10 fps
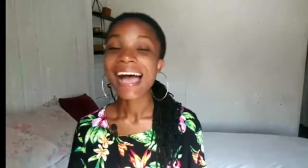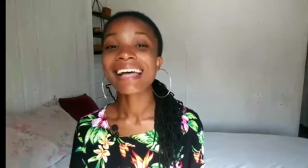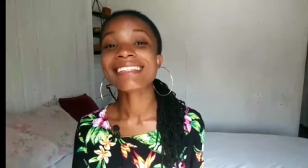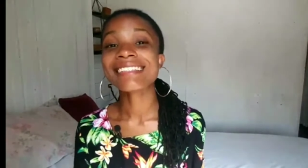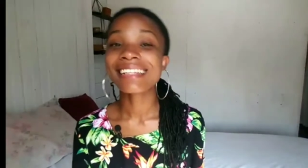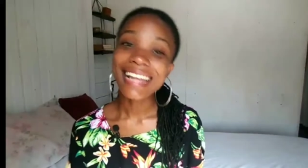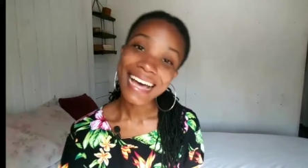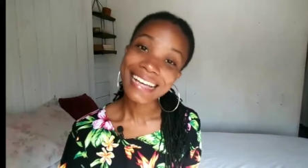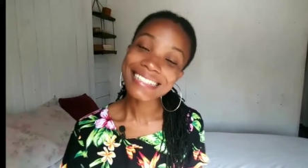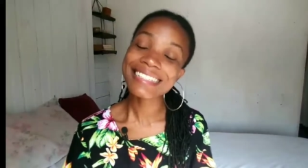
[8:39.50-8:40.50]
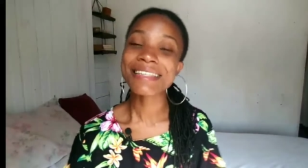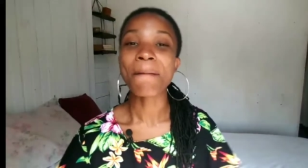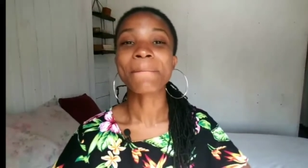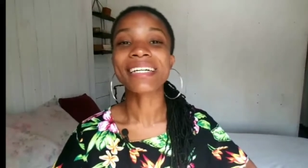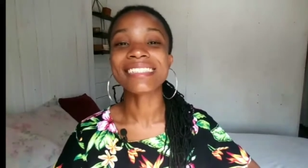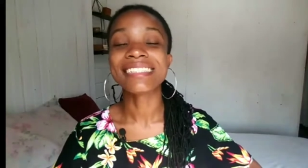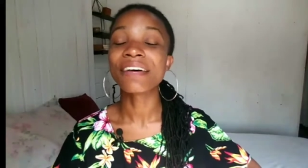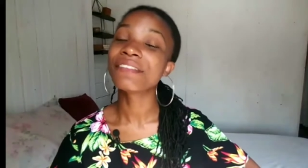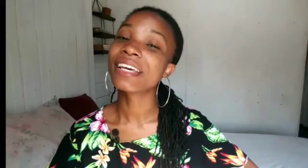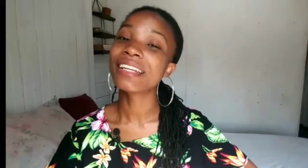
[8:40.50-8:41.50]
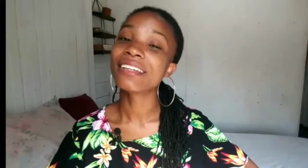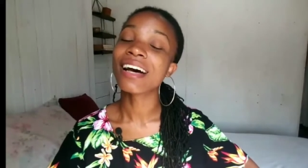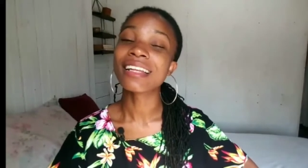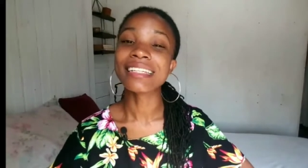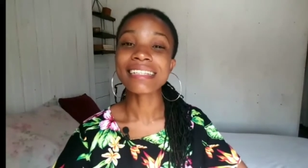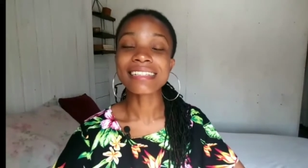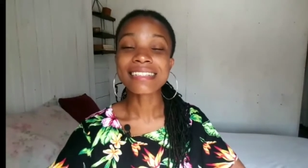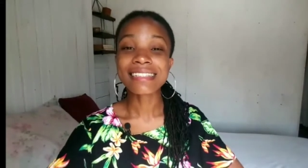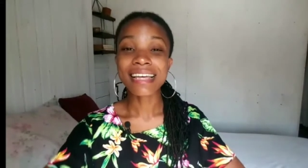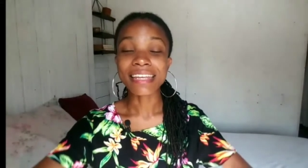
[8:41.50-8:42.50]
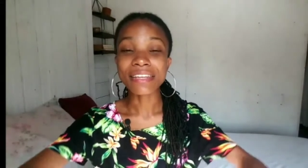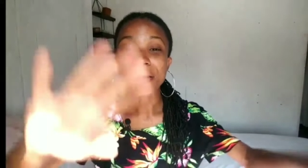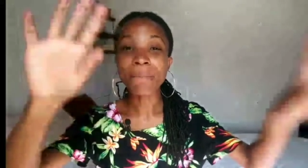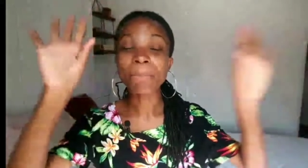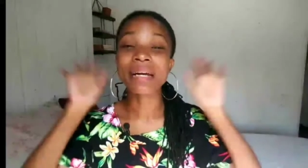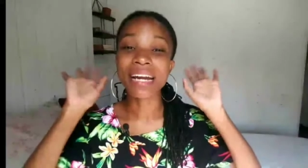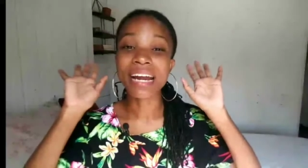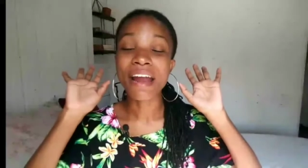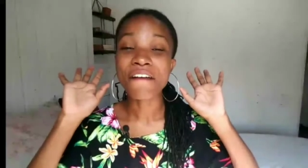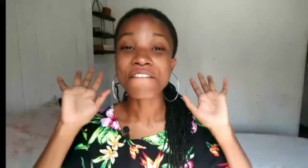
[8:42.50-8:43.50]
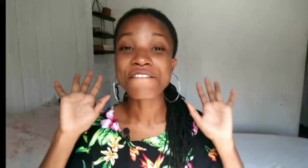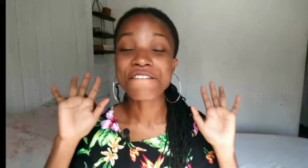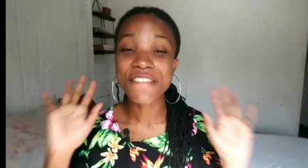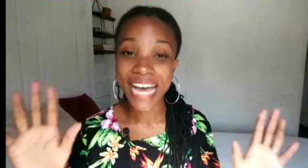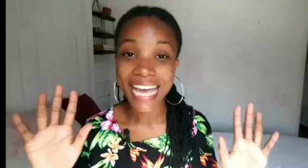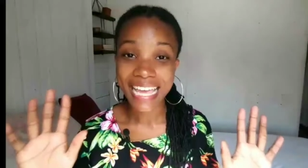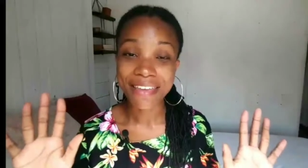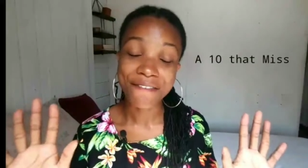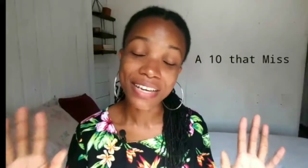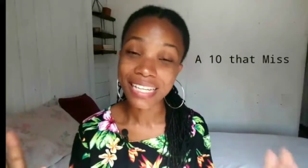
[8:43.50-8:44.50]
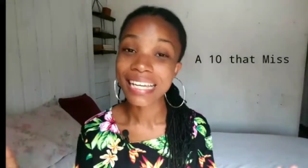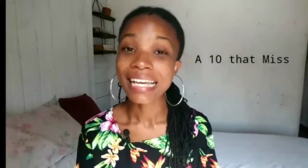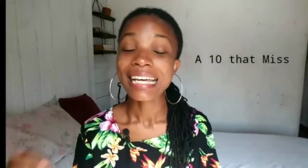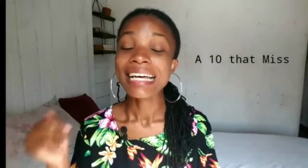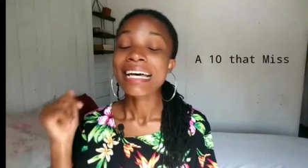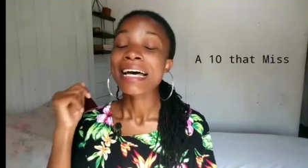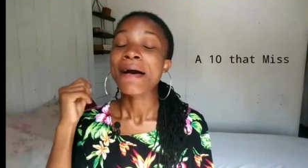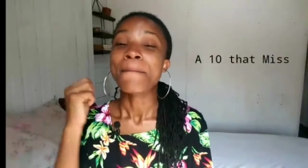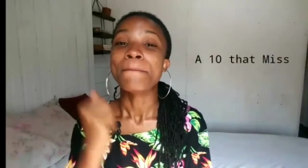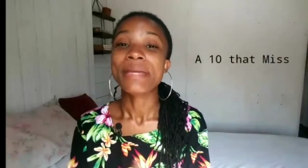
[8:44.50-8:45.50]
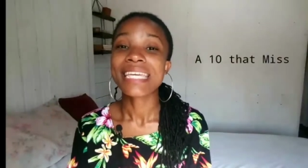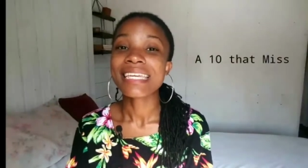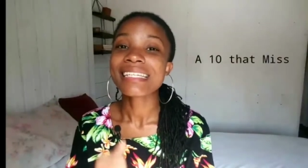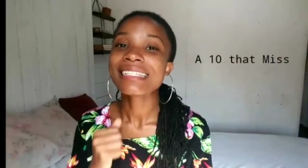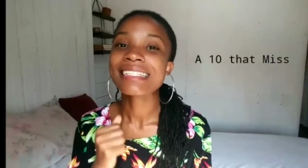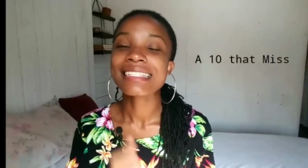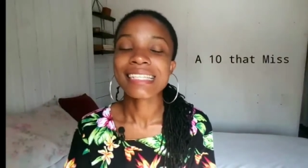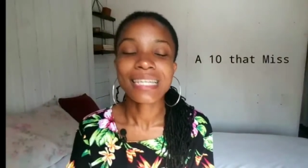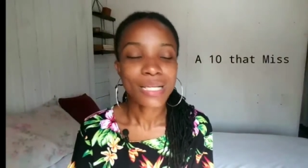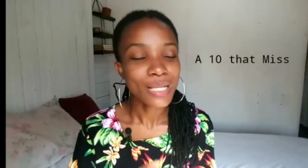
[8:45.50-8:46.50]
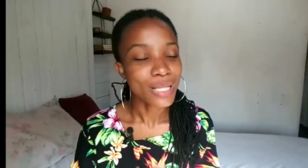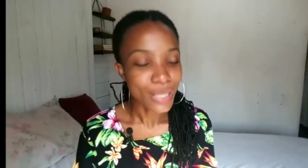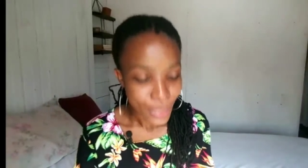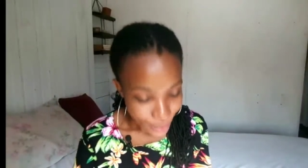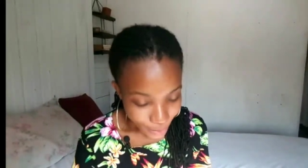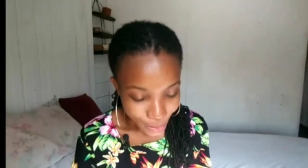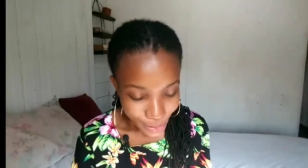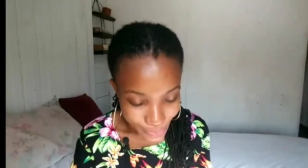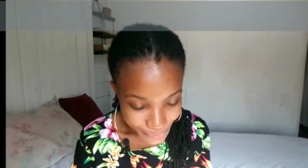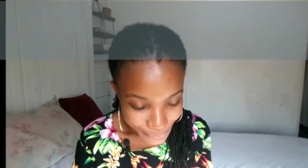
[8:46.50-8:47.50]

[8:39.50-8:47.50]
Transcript: And last but definitely not least, number five, being single